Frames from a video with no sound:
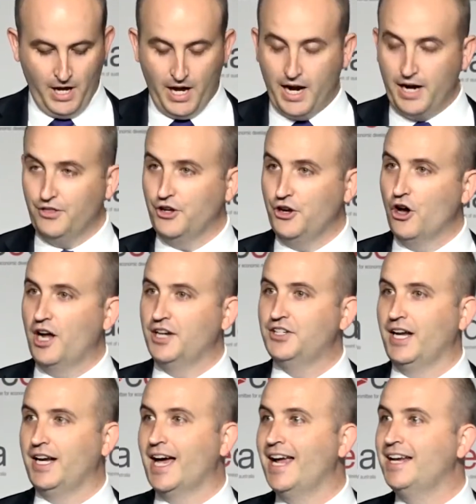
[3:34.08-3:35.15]
And in the
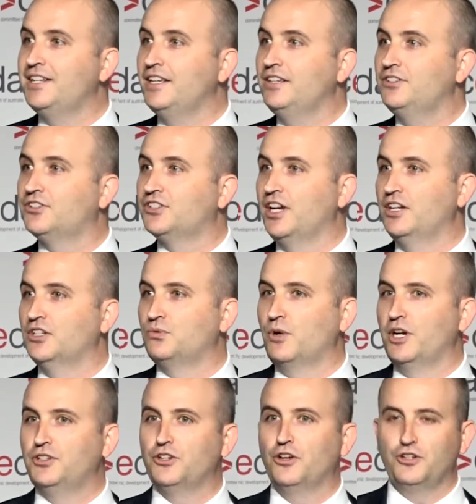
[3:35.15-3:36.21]
1980s, CEDA's
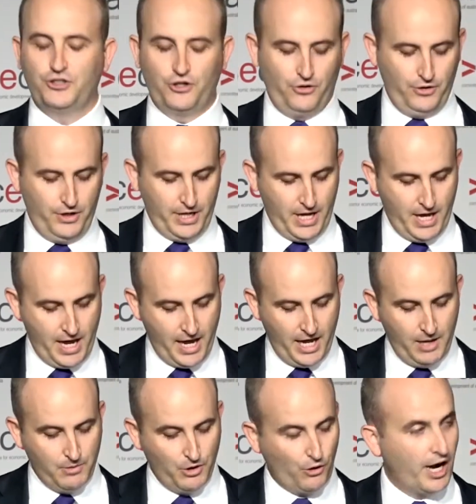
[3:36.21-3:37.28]
research on
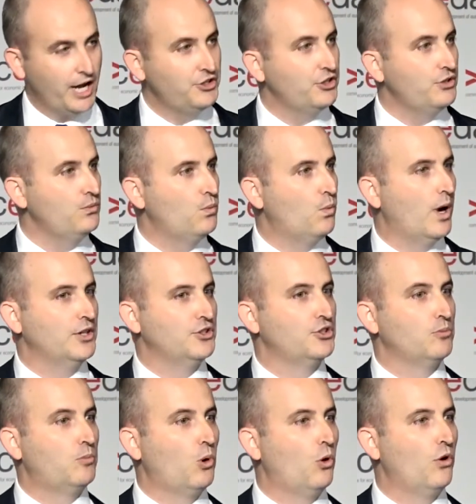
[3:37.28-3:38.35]
immigration won
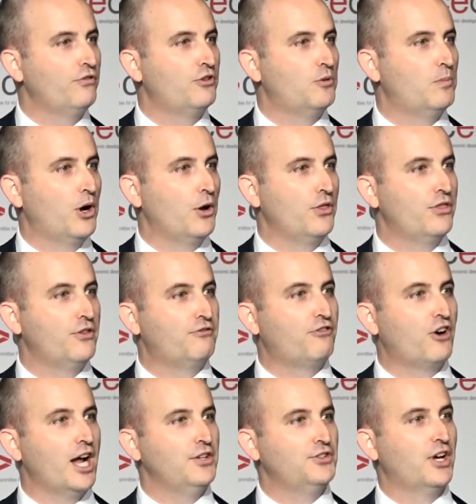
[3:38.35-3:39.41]
support from both the
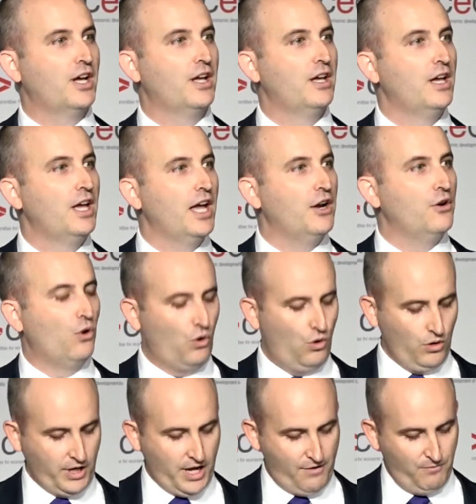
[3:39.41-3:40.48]
Fraser and
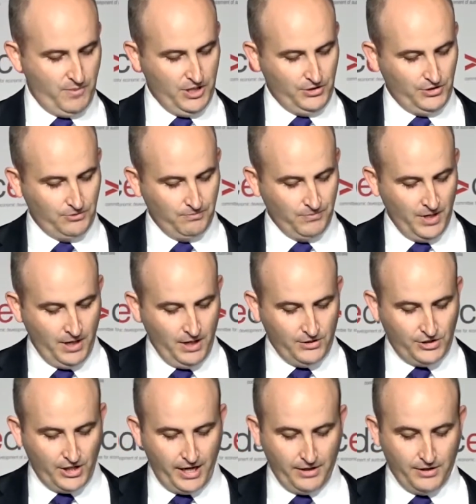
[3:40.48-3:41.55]
Hawke governments,
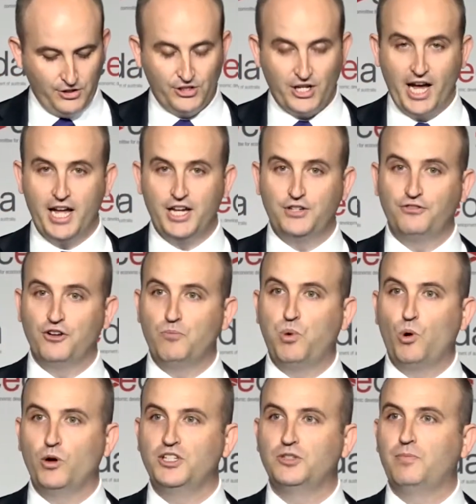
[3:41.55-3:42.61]
setting the stage for
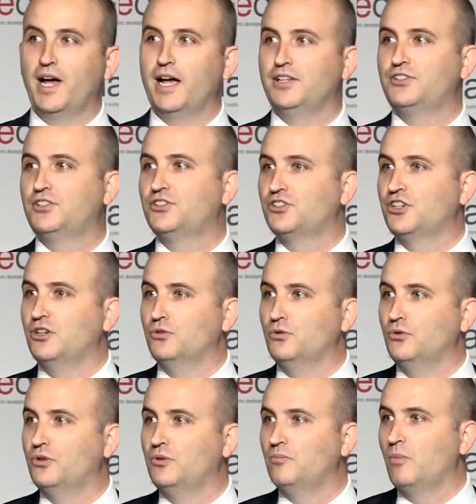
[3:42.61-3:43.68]
points-based
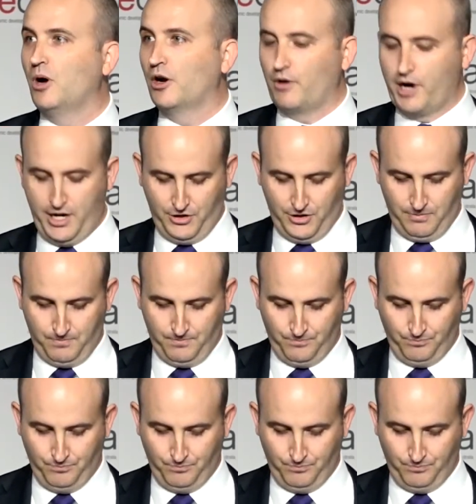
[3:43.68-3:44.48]
skilled migration.